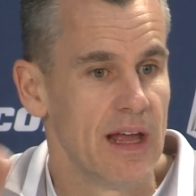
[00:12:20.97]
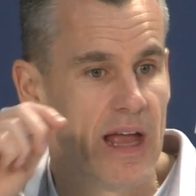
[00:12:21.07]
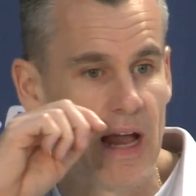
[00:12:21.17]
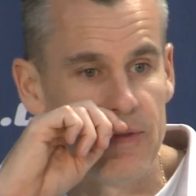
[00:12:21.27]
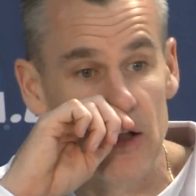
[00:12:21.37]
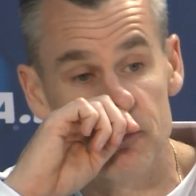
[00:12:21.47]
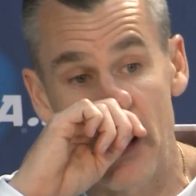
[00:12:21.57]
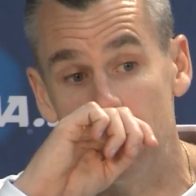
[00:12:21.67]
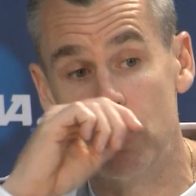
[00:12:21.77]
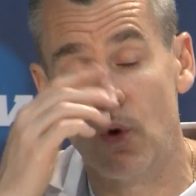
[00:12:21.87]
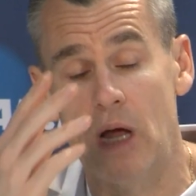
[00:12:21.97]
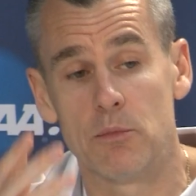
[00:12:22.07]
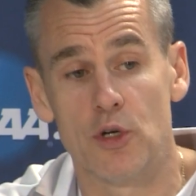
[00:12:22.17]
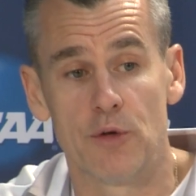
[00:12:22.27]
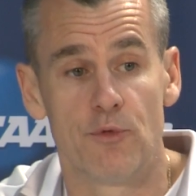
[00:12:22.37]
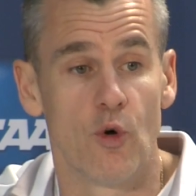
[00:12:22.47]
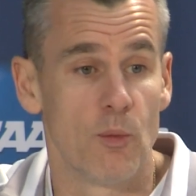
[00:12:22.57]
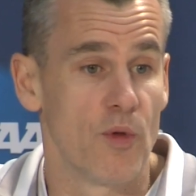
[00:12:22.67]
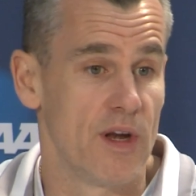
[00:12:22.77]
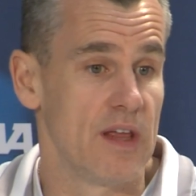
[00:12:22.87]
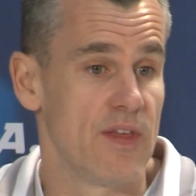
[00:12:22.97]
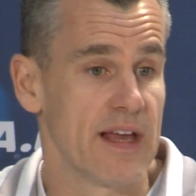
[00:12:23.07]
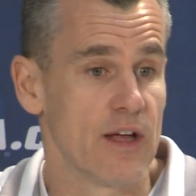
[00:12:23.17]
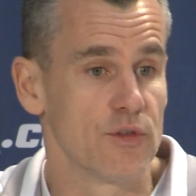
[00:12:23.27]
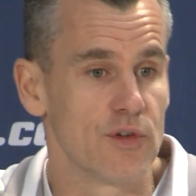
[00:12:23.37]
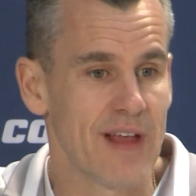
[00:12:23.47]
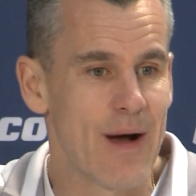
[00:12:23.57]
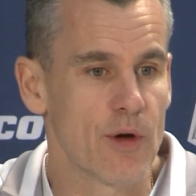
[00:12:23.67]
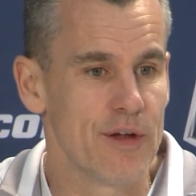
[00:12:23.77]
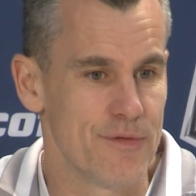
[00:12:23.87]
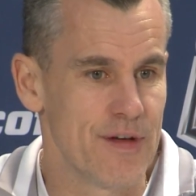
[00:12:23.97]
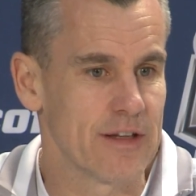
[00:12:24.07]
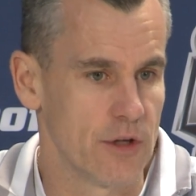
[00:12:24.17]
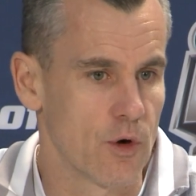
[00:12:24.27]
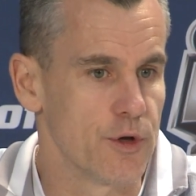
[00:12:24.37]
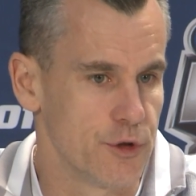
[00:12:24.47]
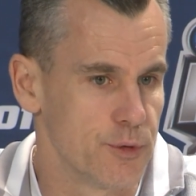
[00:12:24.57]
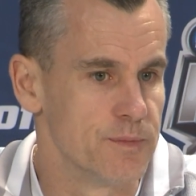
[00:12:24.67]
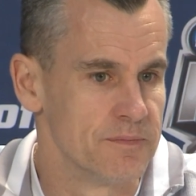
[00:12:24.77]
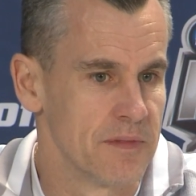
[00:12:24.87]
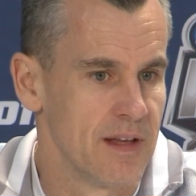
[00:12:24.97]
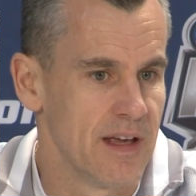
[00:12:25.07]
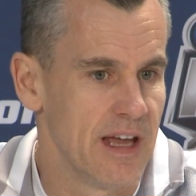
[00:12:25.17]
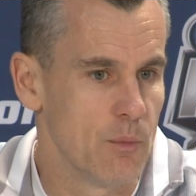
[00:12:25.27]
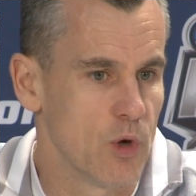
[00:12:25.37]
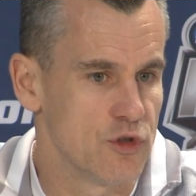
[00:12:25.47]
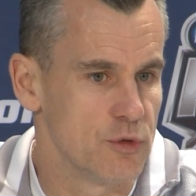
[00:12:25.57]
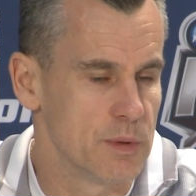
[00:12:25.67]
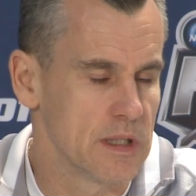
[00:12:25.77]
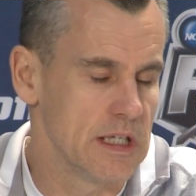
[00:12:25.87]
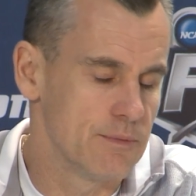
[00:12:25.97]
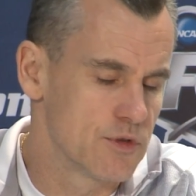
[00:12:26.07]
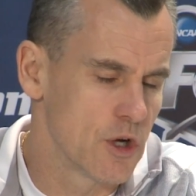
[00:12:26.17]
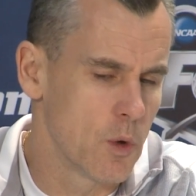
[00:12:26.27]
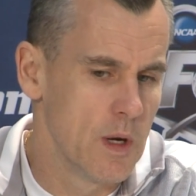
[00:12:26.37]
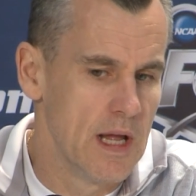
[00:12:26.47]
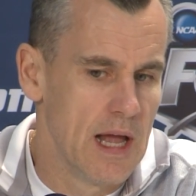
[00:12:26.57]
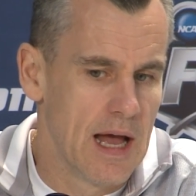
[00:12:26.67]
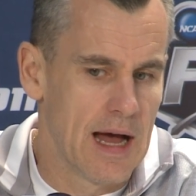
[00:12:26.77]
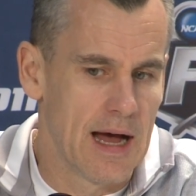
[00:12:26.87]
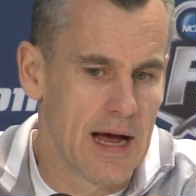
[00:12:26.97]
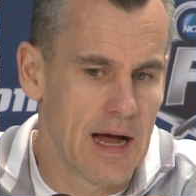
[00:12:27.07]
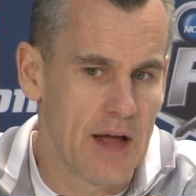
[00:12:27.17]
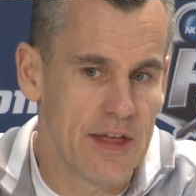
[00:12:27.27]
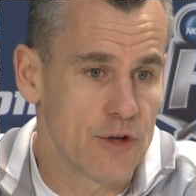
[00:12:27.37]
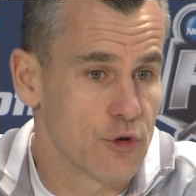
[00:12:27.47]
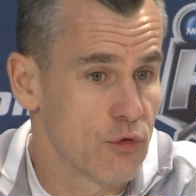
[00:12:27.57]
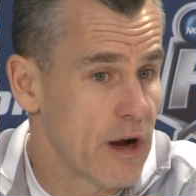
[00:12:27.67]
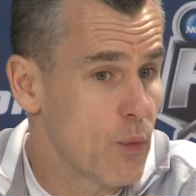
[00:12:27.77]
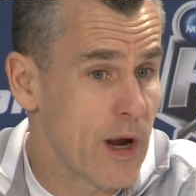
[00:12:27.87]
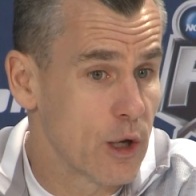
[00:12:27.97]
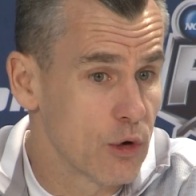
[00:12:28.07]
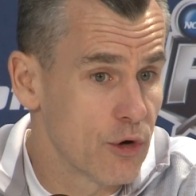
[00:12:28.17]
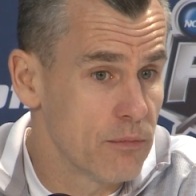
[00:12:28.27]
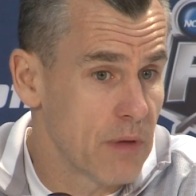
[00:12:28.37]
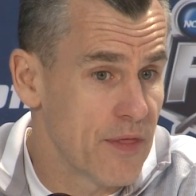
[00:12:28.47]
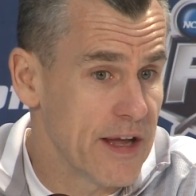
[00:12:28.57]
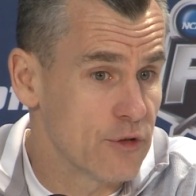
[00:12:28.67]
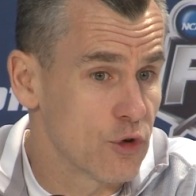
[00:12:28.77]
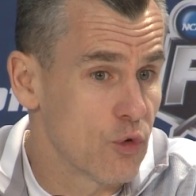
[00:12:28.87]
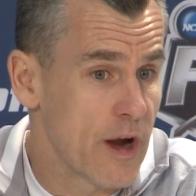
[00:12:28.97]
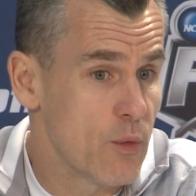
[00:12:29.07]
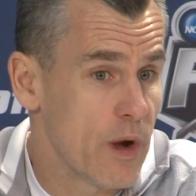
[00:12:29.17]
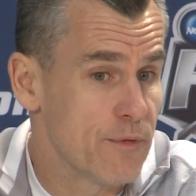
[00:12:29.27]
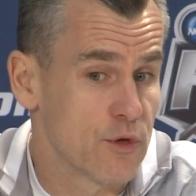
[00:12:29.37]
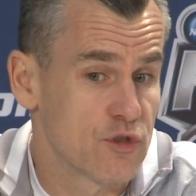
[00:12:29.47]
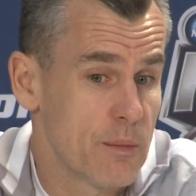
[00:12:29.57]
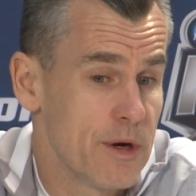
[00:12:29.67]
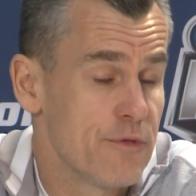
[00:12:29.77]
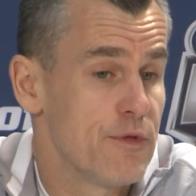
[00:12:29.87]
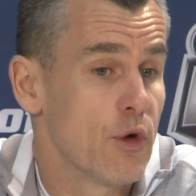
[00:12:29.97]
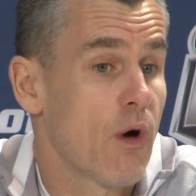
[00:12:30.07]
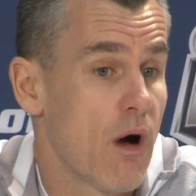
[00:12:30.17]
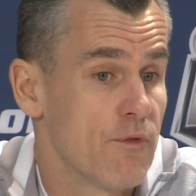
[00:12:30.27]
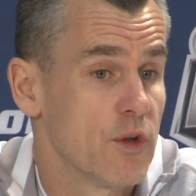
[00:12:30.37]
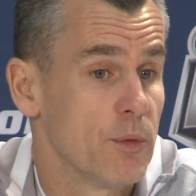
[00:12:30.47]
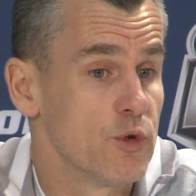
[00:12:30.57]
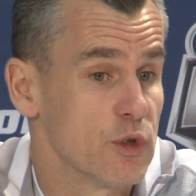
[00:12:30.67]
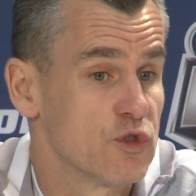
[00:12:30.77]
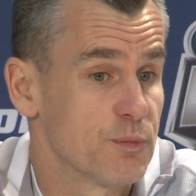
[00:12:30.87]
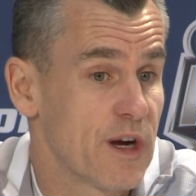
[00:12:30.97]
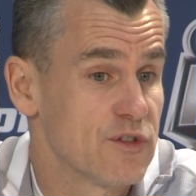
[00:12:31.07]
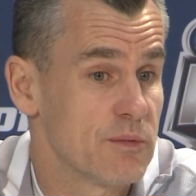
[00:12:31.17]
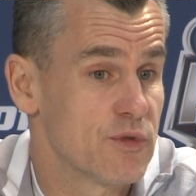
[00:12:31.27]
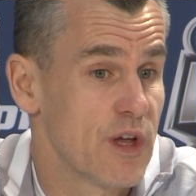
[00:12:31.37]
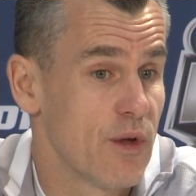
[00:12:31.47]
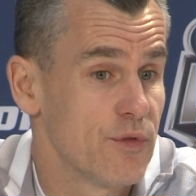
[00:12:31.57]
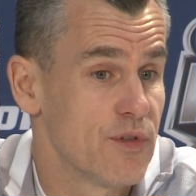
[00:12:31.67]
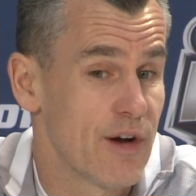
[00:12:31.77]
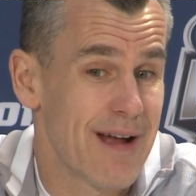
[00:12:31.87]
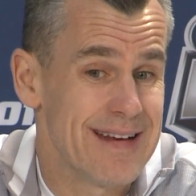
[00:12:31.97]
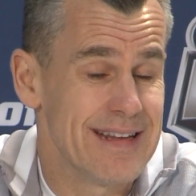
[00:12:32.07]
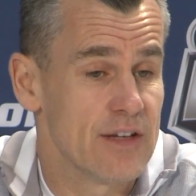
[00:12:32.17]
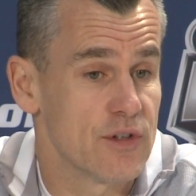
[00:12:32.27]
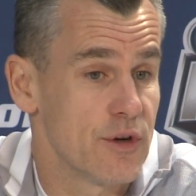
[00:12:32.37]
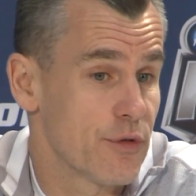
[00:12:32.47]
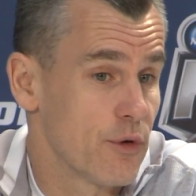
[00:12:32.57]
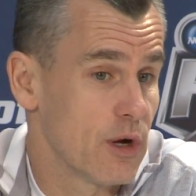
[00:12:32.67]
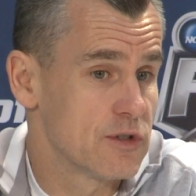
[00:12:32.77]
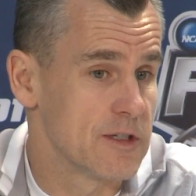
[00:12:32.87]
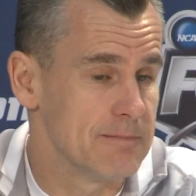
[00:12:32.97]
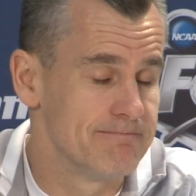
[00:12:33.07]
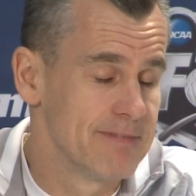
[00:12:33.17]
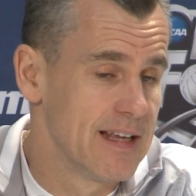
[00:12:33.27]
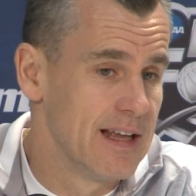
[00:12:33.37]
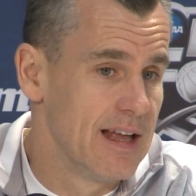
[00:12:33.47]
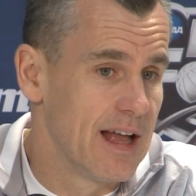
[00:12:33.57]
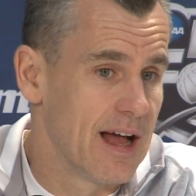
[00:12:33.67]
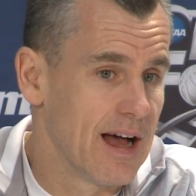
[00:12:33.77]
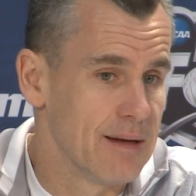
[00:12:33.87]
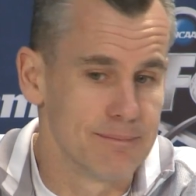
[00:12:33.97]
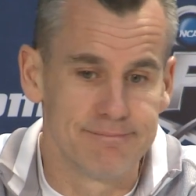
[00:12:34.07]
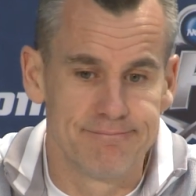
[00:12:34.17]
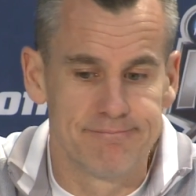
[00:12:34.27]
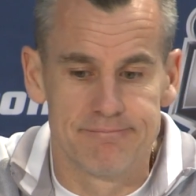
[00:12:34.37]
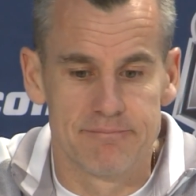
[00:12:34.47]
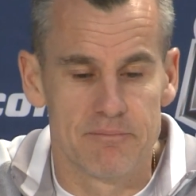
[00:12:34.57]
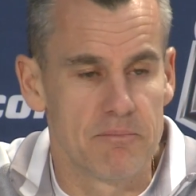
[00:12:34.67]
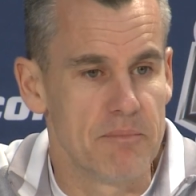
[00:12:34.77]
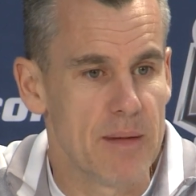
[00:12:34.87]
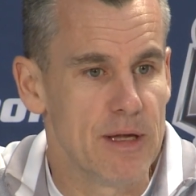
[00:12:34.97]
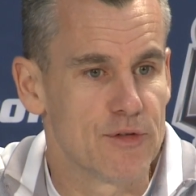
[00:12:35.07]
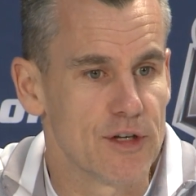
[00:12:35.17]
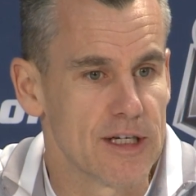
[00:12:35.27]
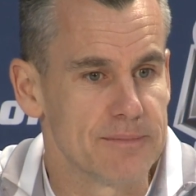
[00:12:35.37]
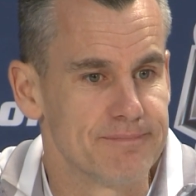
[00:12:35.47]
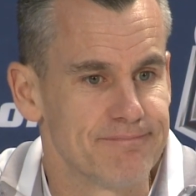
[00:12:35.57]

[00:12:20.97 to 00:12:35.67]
And that's probably what I'm looking for more than anything else is how convicted are you in what you believe. So uh, I think it's a great way to learn. I think it's a great way for somebody to feel comfortable to express themselves, their ideas and their thoughts. And um, maybe it's a